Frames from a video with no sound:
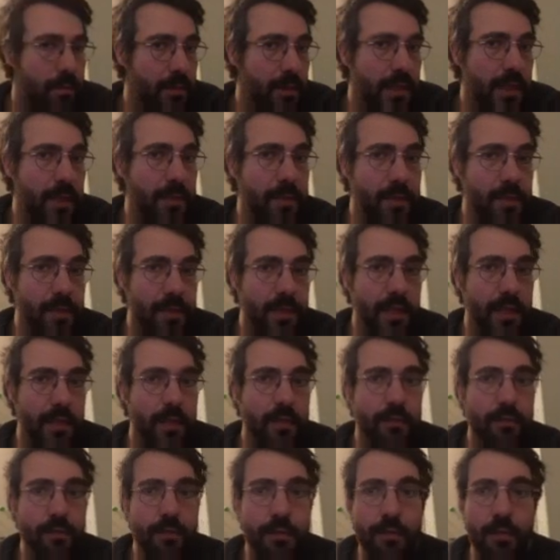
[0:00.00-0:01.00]
inhabitants
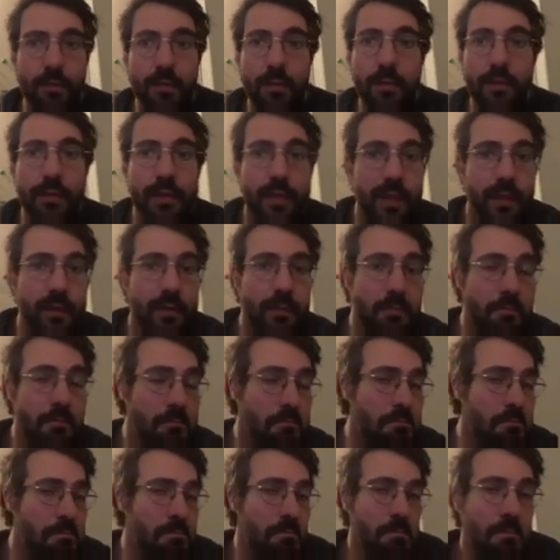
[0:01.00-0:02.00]
can use the boat, and
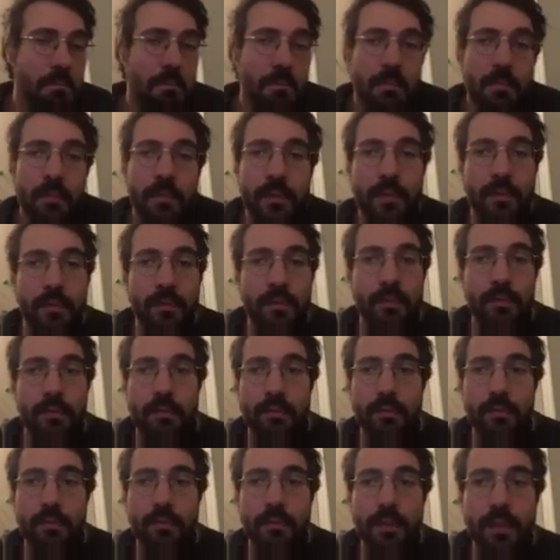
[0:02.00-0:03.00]

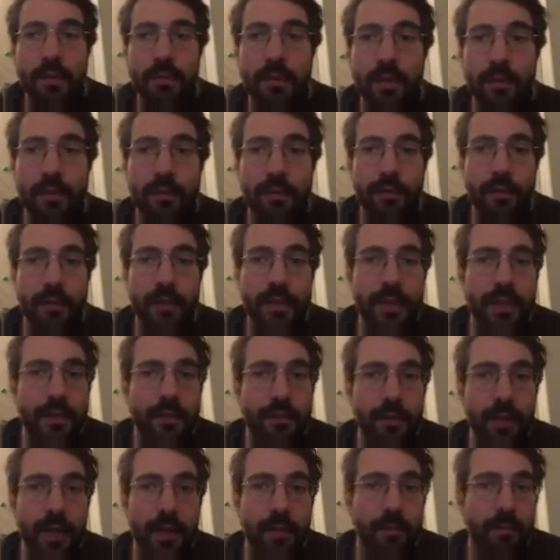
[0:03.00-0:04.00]
so when you have a flood,
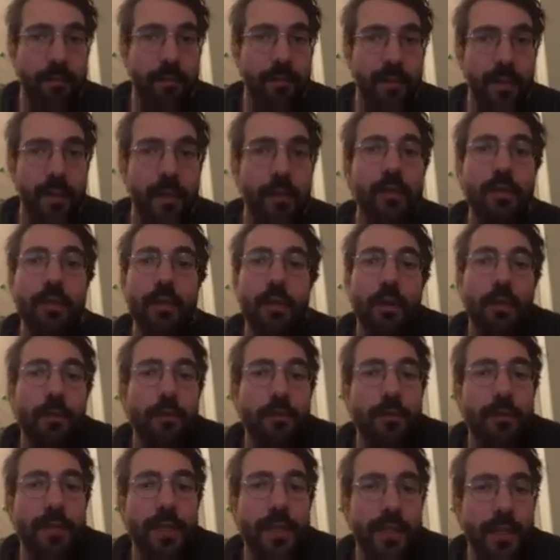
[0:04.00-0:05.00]
it's okay.
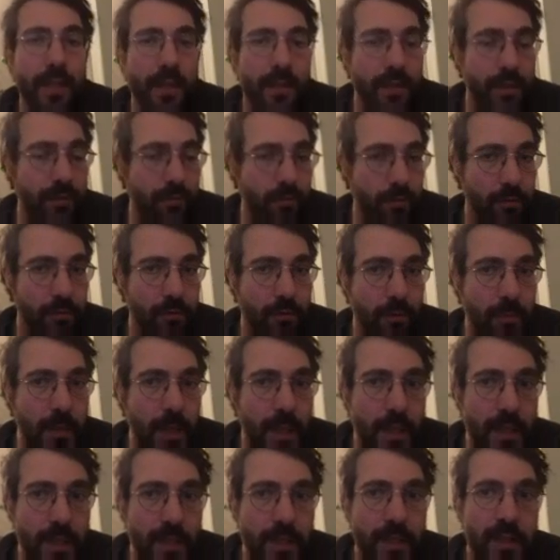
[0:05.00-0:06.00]
Obviously there are several
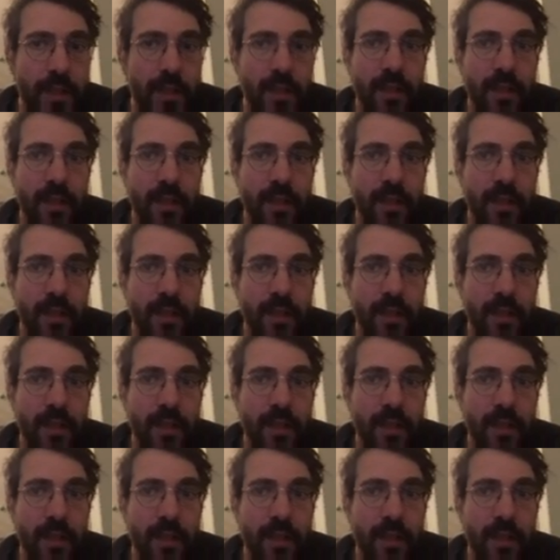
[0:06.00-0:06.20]
drawbacks.